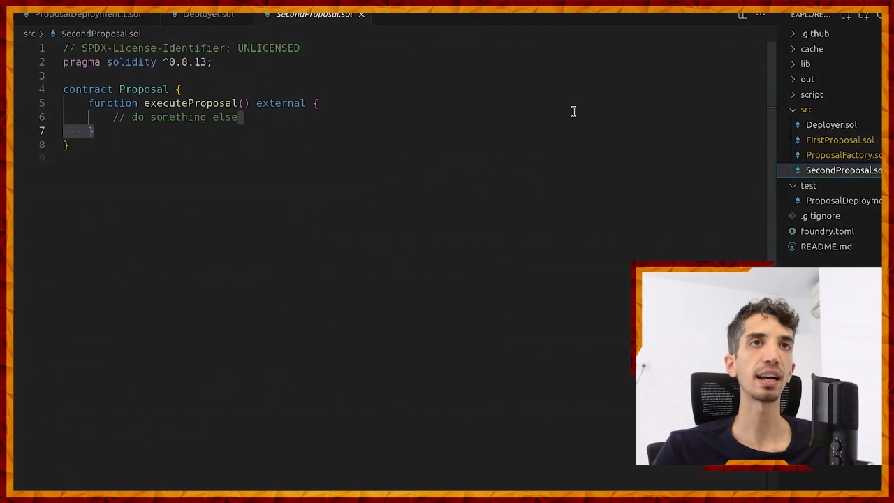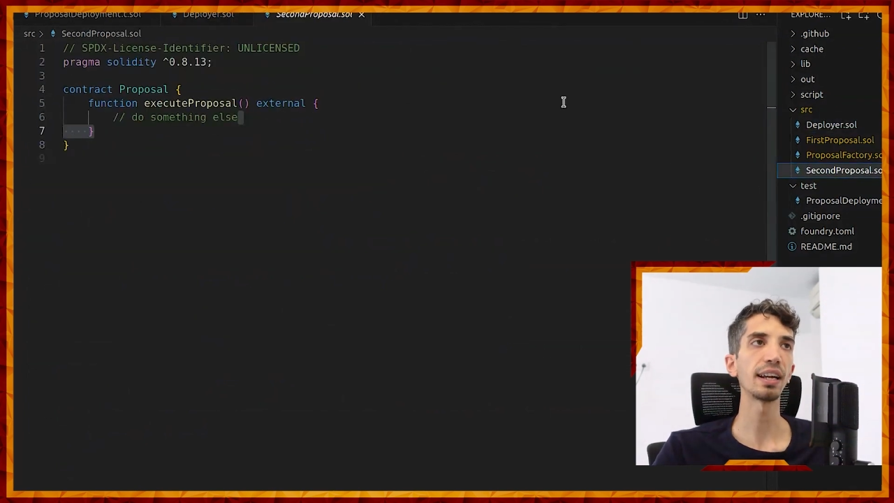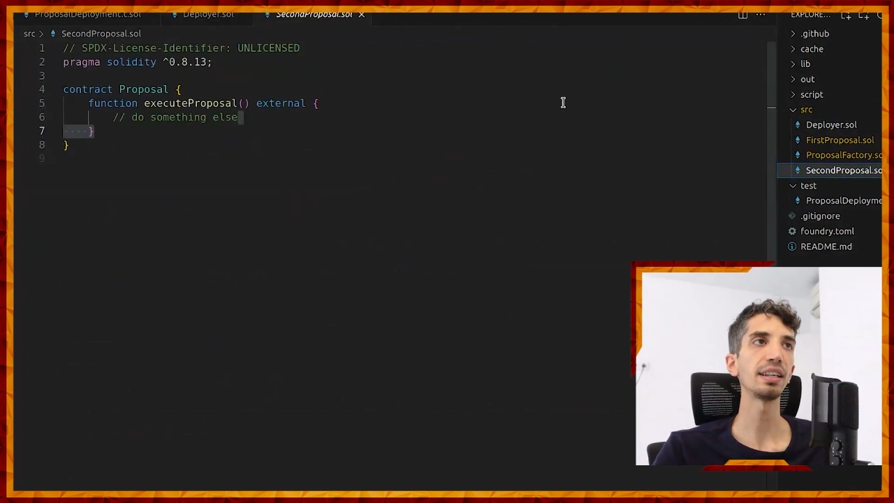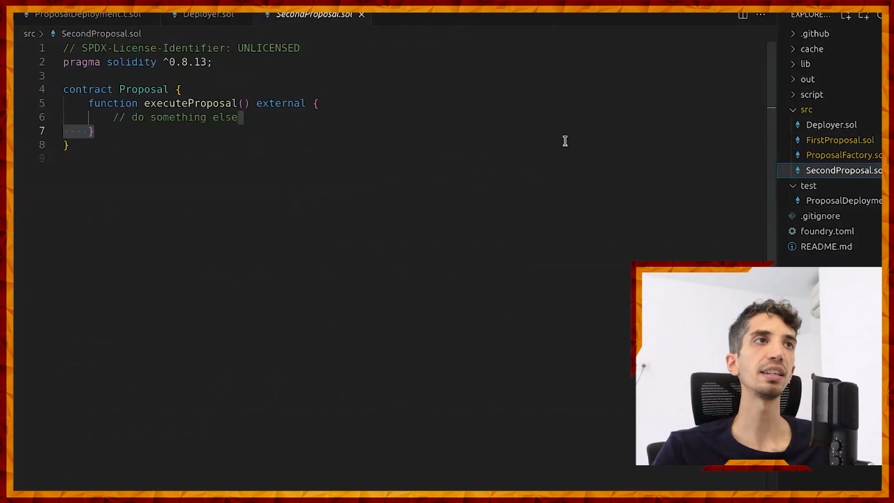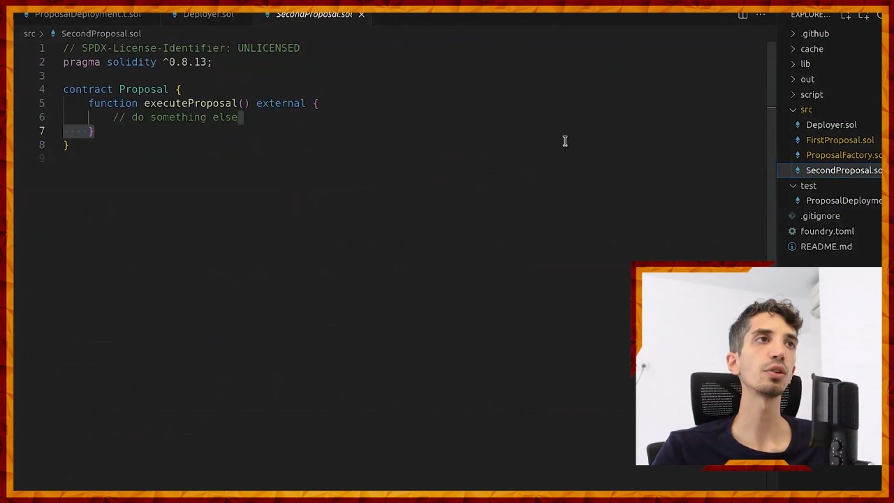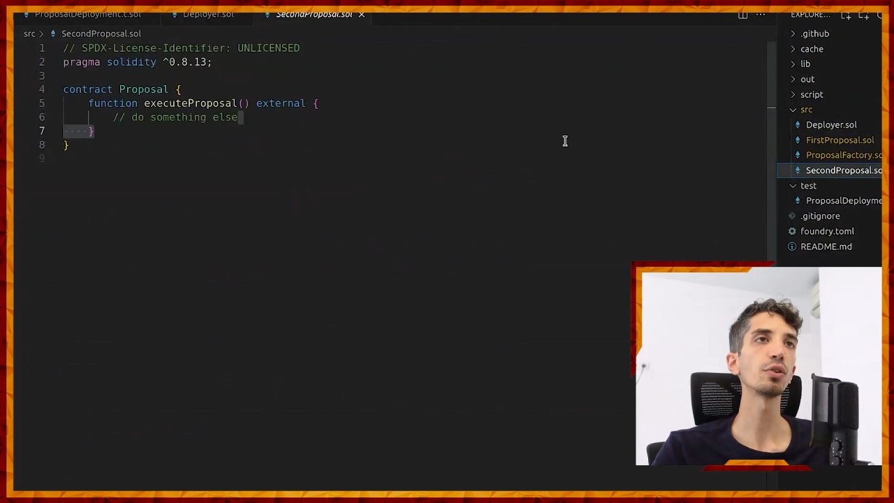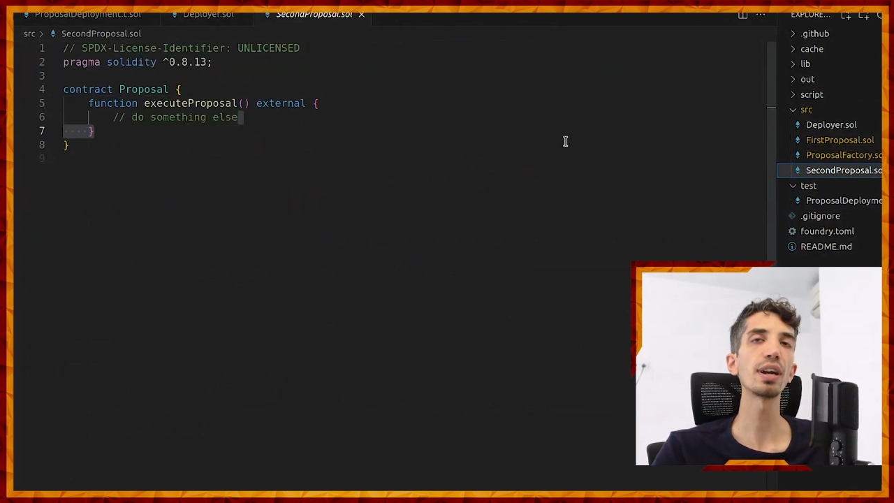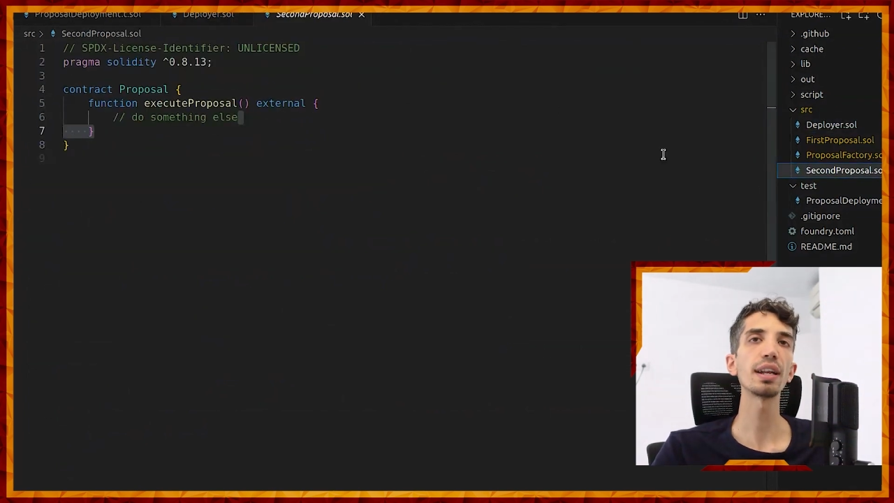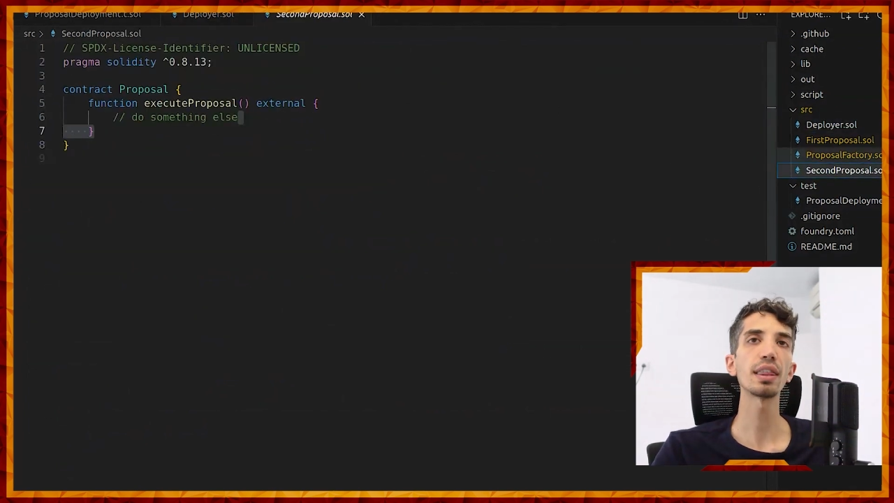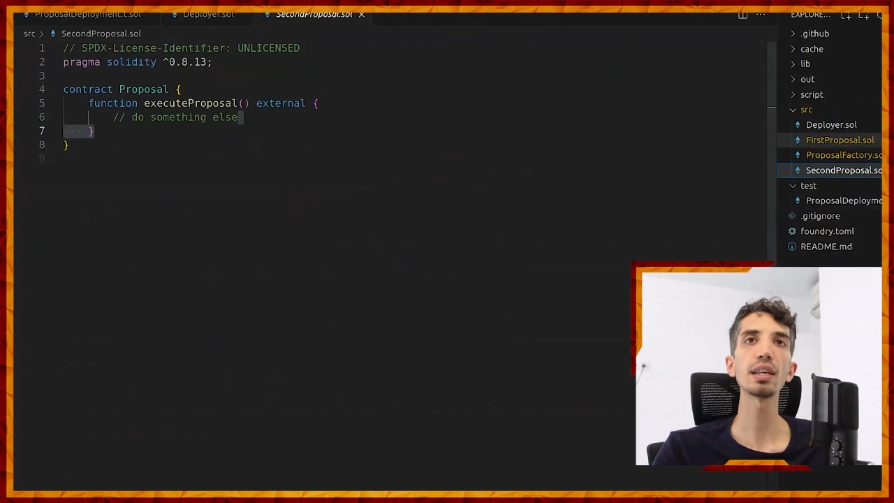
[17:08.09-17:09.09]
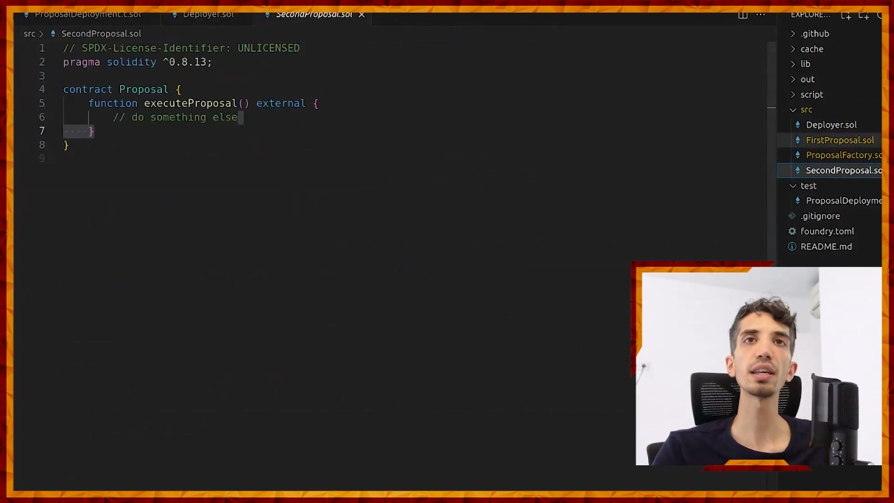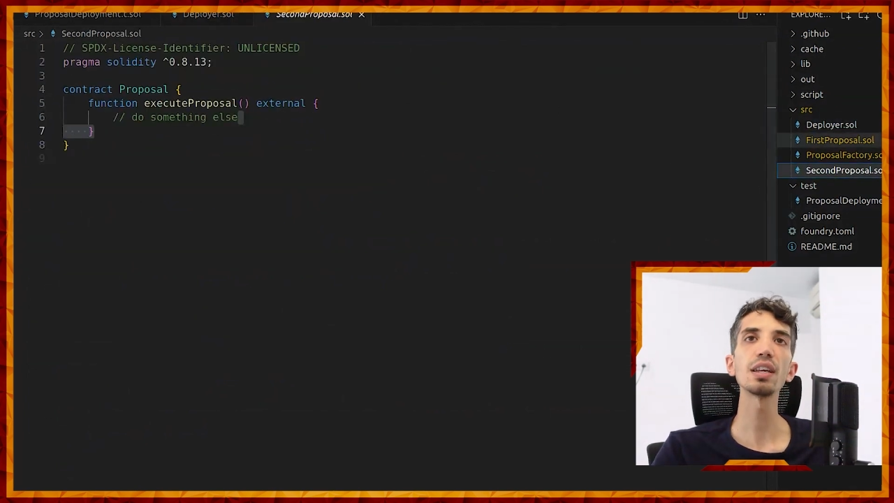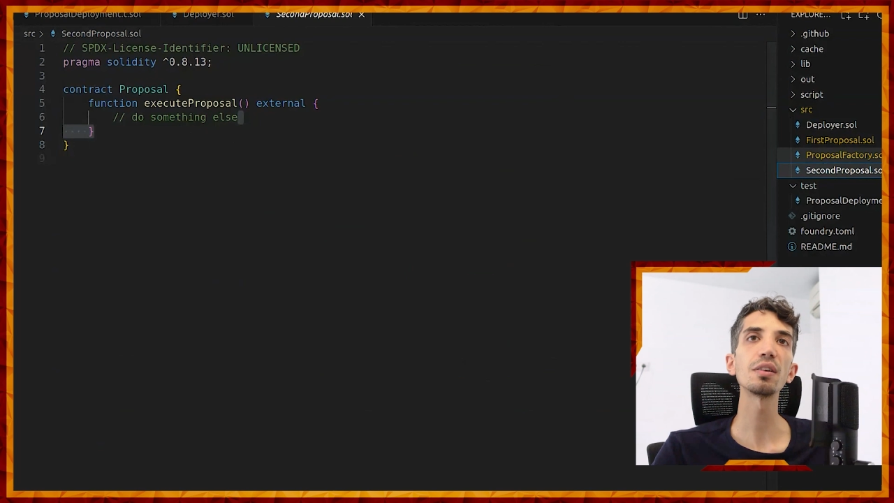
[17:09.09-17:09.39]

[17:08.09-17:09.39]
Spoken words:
I didn't include anything here,